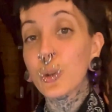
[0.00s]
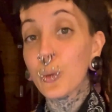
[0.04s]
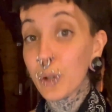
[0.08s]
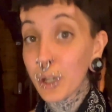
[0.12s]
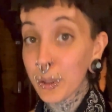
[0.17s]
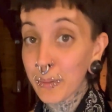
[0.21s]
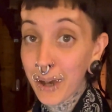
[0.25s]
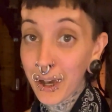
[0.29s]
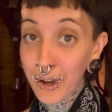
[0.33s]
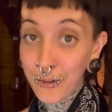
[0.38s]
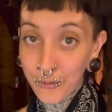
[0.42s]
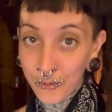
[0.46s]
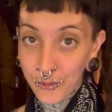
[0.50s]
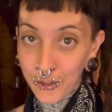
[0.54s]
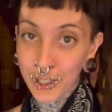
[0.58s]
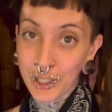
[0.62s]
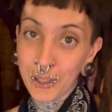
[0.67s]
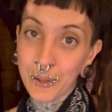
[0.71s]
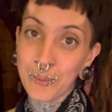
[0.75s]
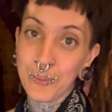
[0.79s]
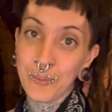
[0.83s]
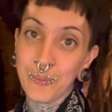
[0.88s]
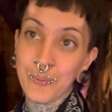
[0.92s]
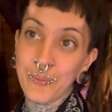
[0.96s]
what about
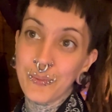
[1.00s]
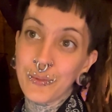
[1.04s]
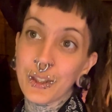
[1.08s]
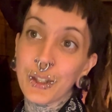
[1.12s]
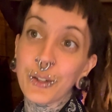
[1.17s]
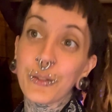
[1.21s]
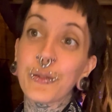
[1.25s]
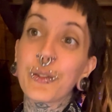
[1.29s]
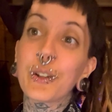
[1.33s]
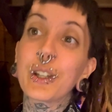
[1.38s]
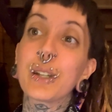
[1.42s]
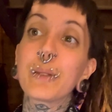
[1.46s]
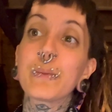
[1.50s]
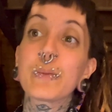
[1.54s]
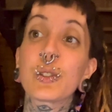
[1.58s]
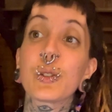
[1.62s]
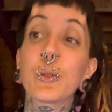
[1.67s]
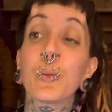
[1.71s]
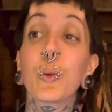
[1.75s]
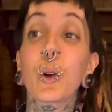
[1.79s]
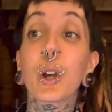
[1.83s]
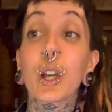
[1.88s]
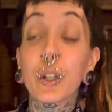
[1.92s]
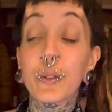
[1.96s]
freedom? the freedom to
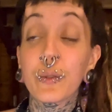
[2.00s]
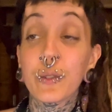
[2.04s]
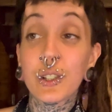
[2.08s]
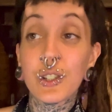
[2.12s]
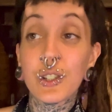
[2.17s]
work for